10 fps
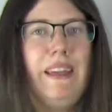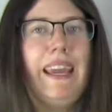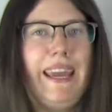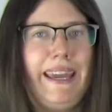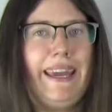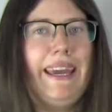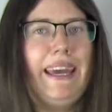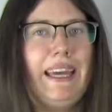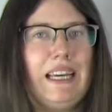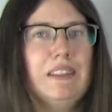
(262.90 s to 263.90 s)

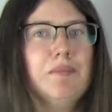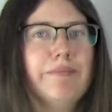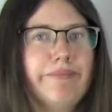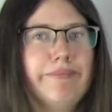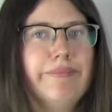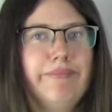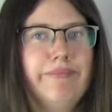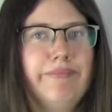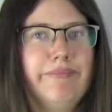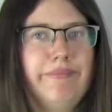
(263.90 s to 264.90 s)

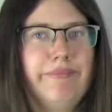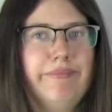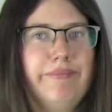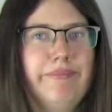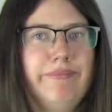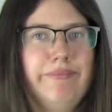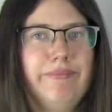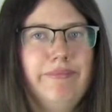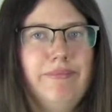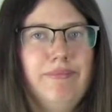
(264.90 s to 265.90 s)

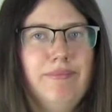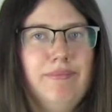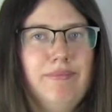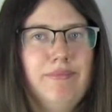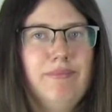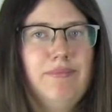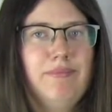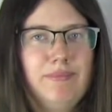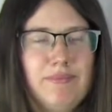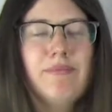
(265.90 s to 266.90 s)

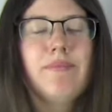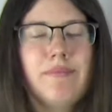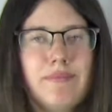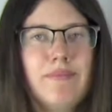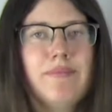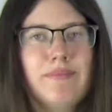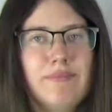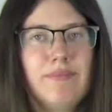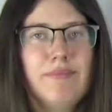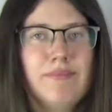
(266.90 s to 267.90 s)

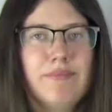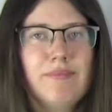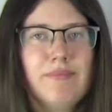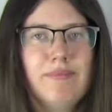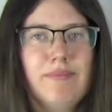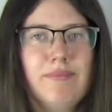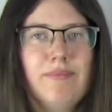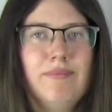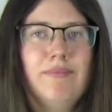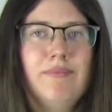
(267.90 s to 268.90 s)

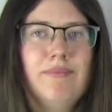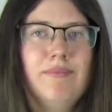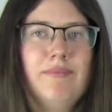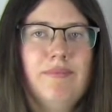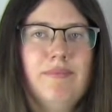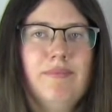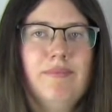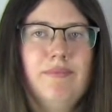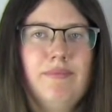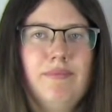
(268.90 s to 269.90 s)

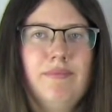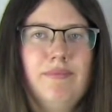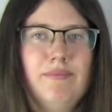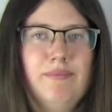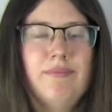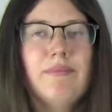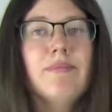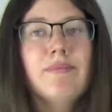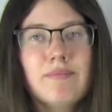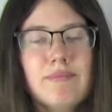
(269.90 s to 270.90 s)
The person shown says nothing.